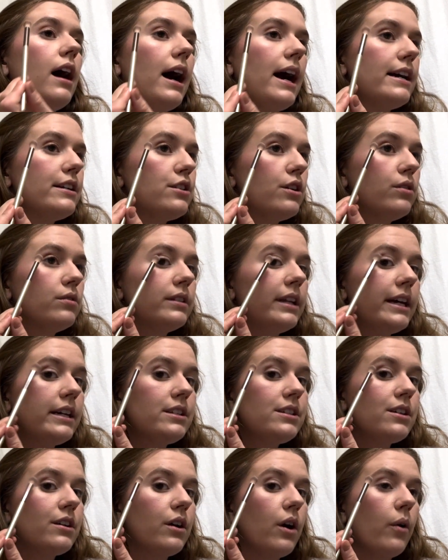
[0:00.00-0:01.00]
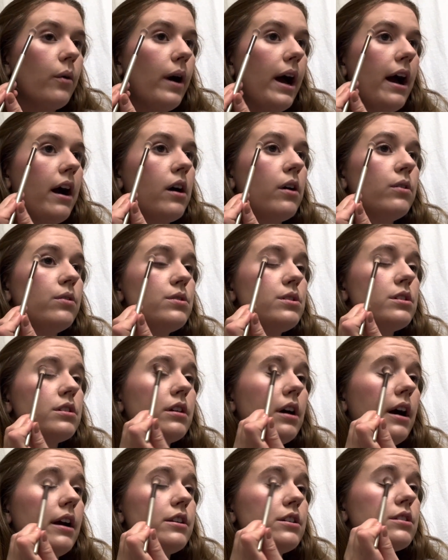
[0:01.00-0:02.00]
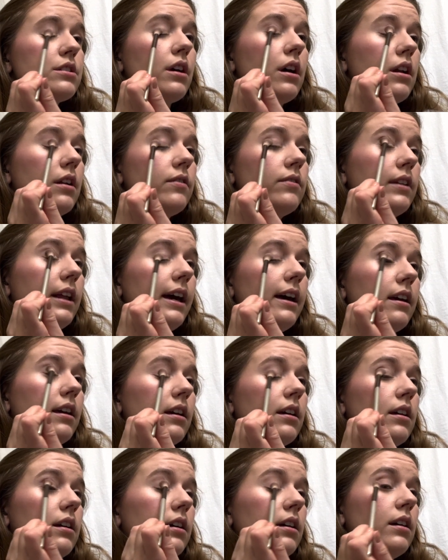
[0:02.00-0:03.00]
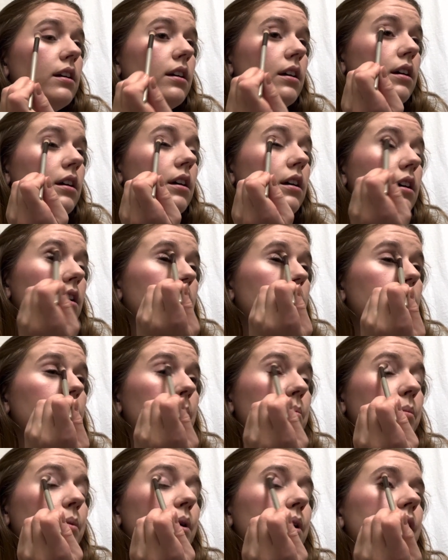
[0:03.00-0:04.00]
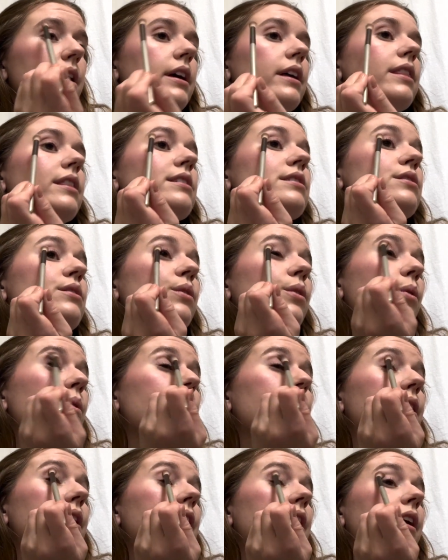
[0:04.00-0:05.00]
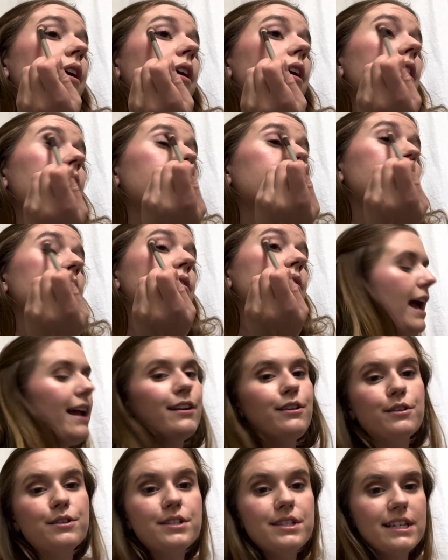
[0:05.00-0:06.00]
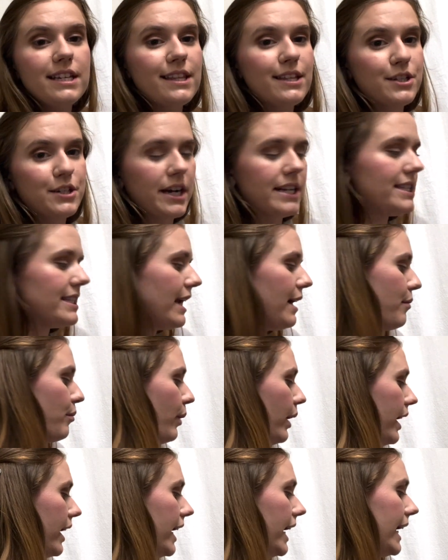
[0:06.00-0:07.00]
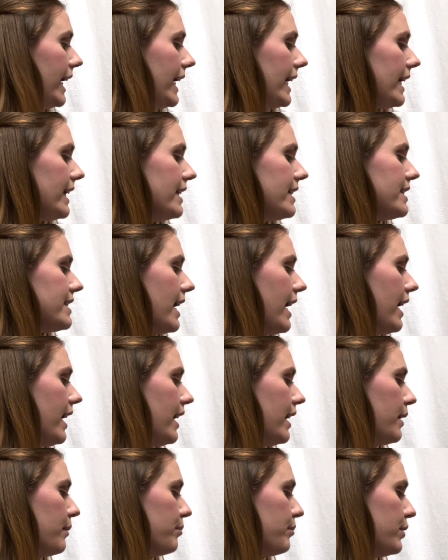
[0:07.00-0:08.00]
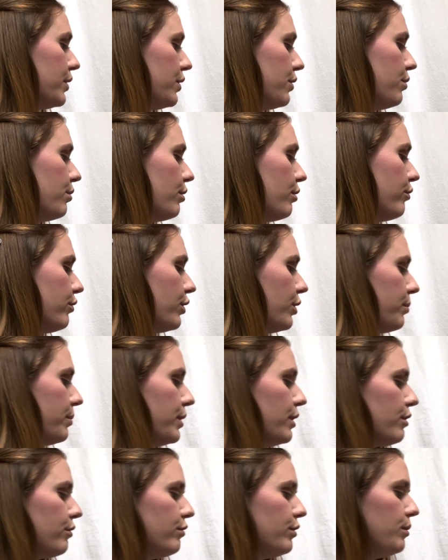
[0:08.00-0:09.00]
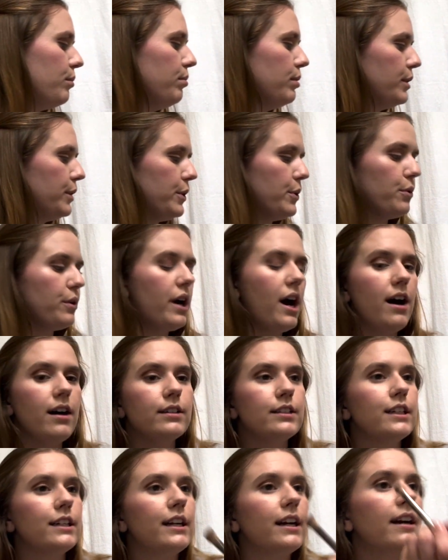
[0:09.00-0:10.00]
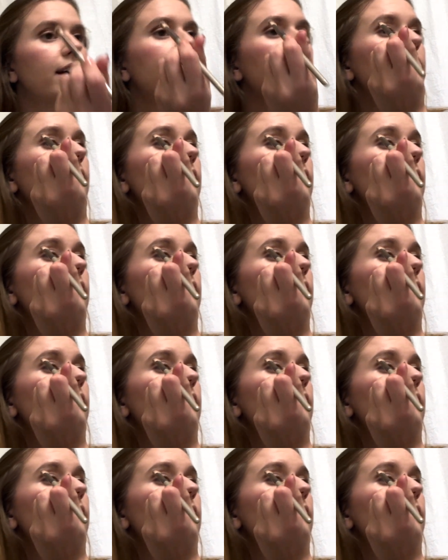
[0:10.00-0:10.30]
I don't like to go out. I just kind of like put it in this corner here. And you'll see the dress that I'm wearing. It is a beautiful, beautiful blue color.